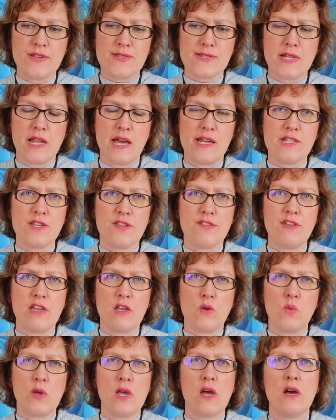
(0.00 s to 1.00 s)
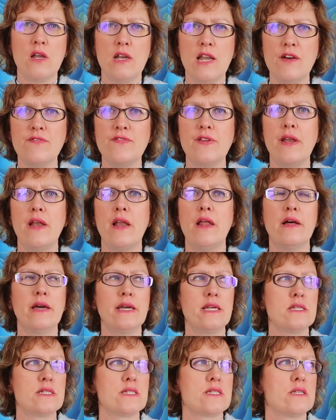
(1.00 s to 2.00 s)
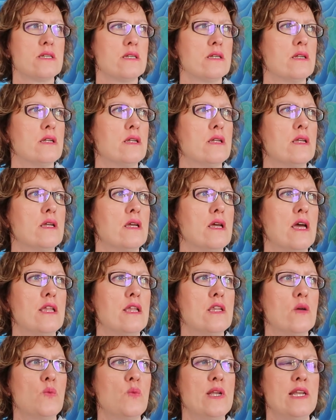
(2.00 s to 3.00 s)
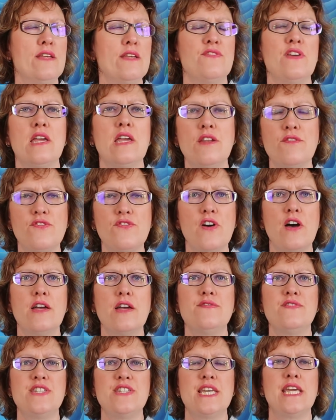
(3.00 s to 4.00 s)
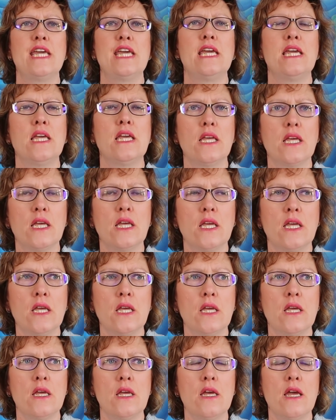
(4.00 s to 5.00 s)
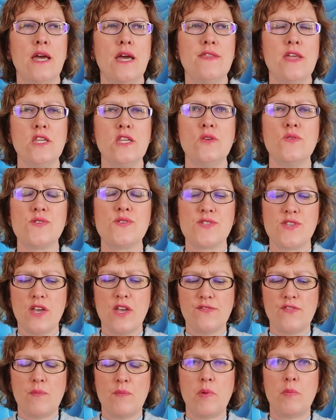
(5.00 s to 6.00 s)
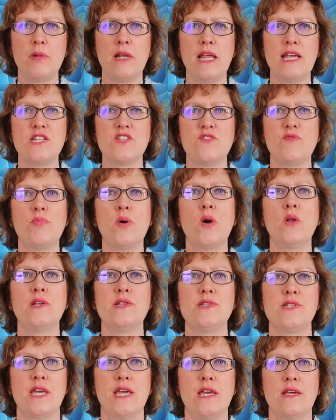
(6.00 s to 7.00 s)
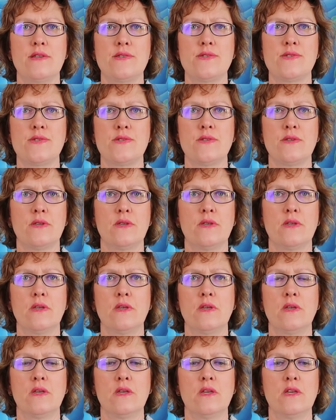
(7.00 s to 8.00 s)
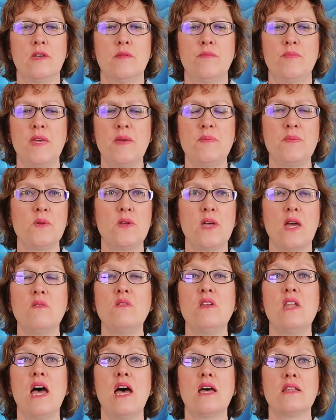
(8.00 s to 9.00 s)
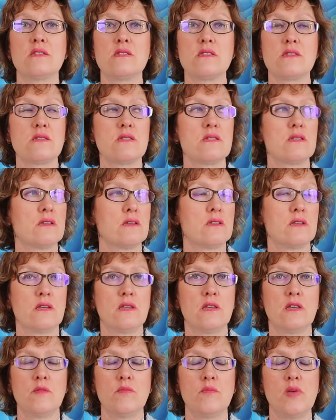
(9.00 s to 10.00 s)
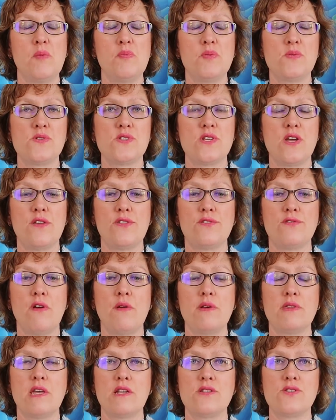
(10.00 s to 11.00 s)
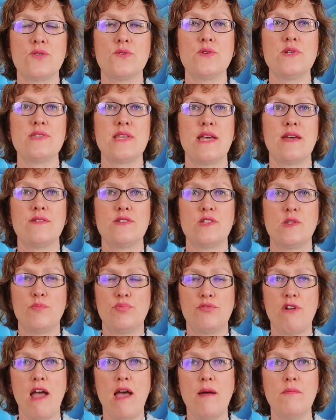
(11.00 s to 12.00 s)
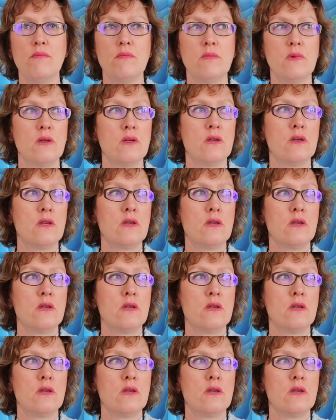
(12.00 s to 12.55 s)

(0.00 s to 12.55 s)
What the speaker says: us like to think we are love and light and that we're living in 5D. And then you serve up a plate of politics and people go nuts. People start throwing their toys out of the pram